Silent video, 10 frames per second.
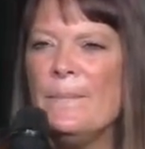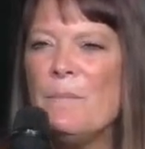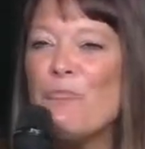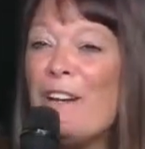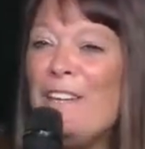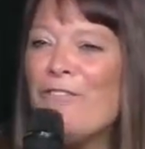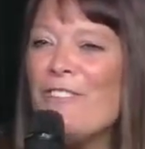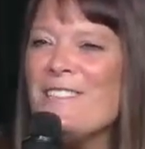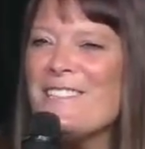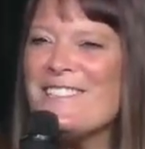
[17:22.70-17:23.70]
Pray for
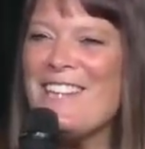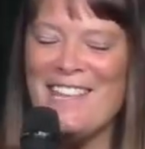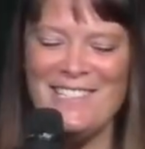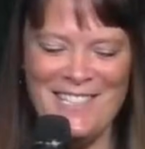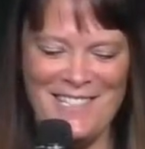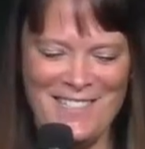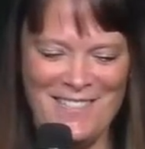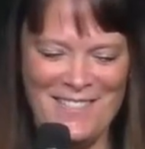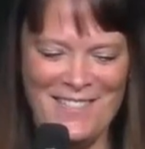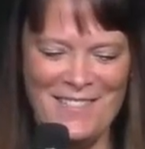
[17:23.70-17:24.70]
understanding.
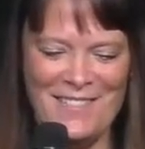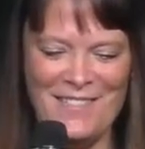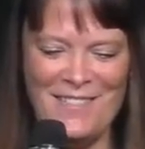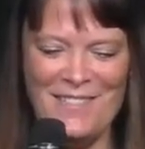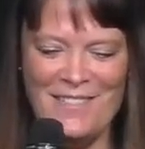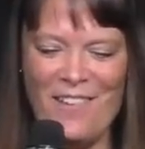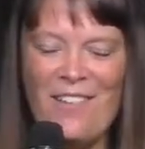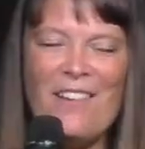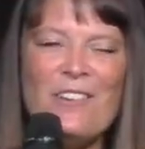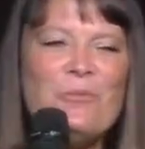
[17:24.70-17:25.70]

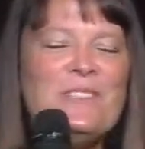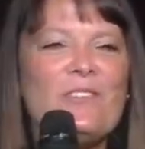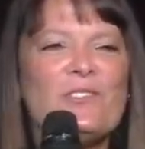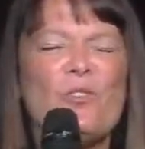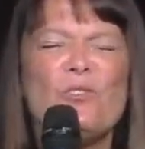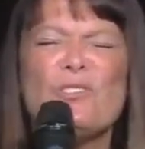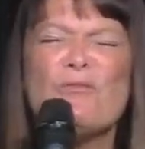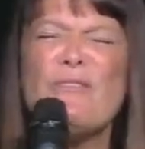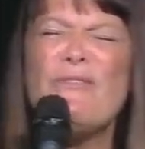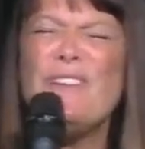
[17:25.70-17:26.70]
I always ask God to
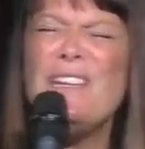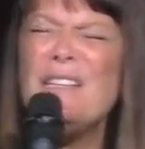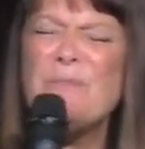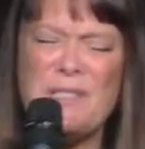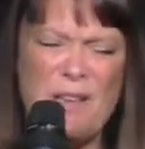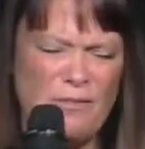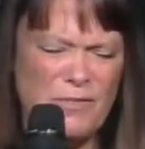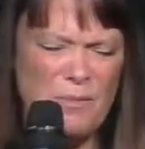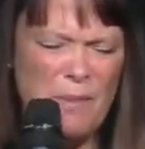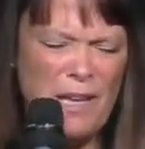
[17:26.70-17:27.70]
reveal himself
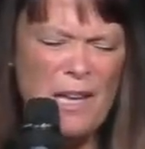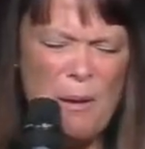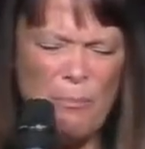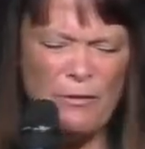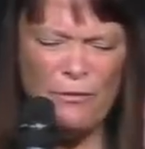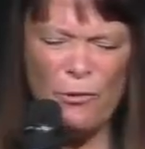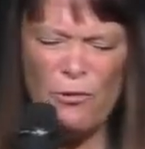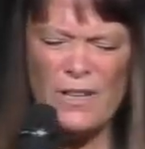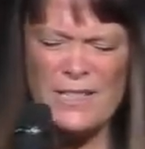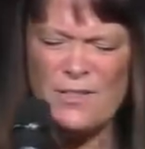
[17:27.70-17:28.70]
to me
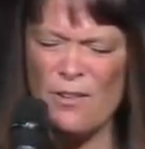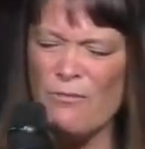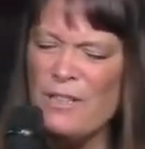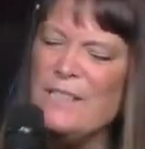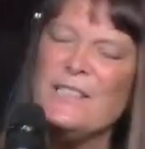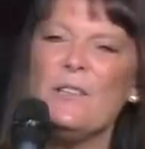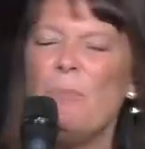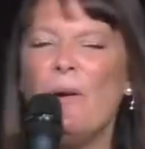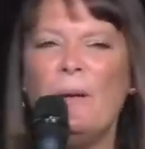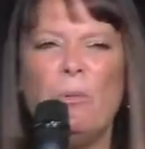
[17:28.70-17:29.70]
before I start reading the
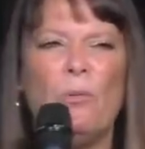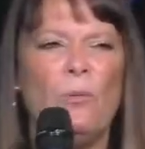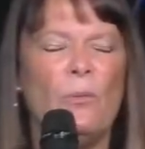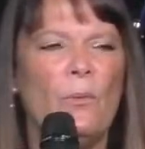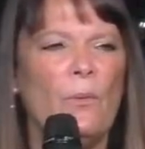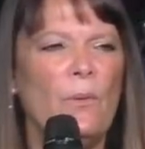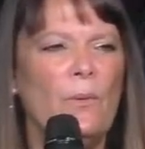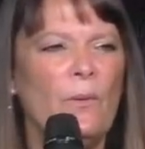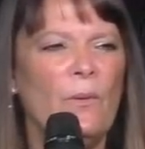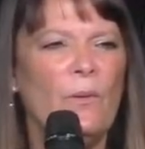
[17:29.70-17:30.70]
Bible.
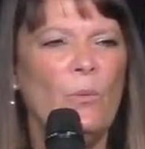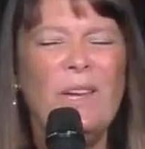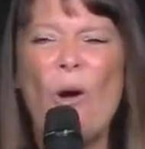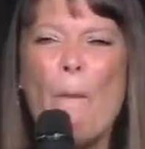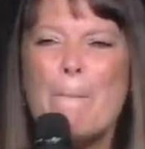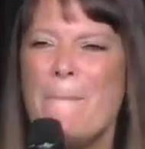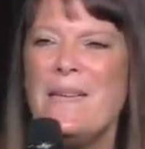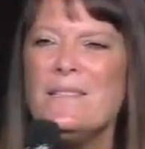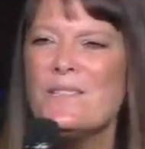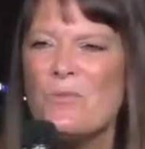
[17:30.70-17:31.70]
We aren't
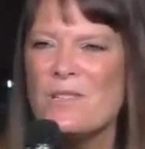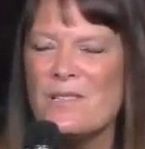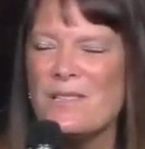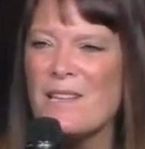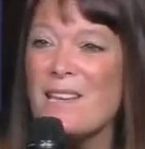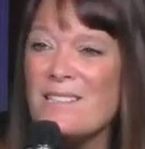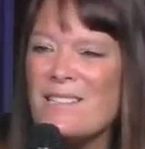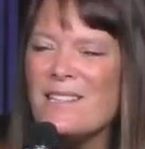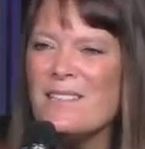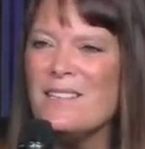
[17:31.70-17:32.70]
meant to understand
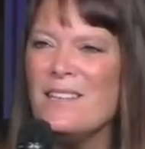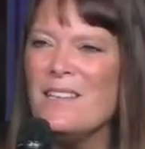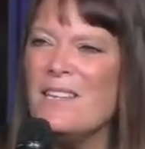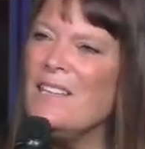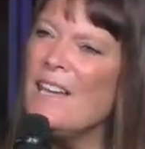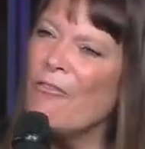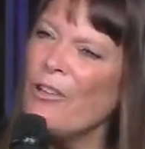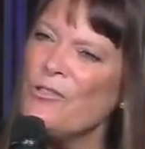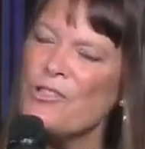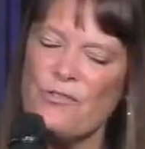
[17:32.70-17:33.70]
it in our
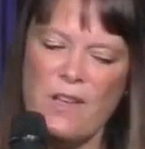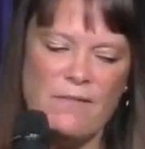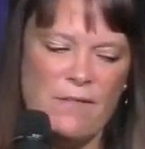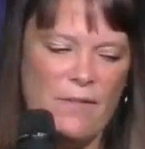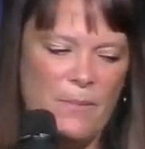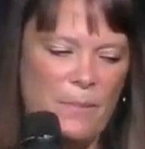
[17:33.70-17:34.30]
own strength.